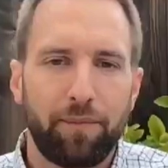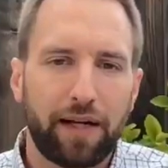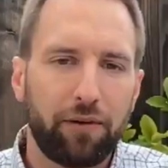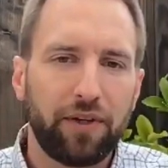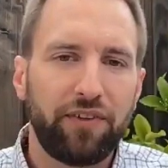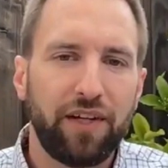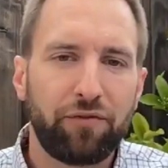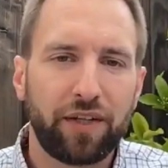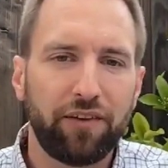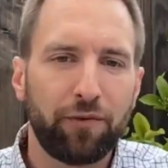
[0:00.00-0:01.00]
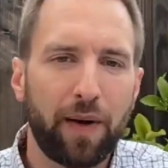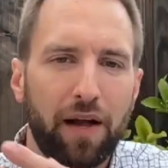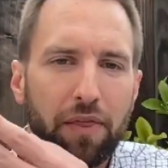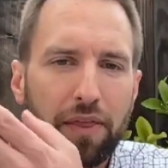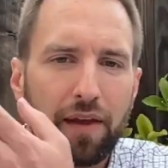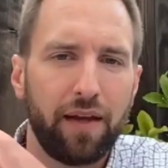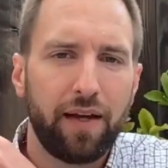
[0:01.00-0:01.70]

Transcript: But that was it for this month.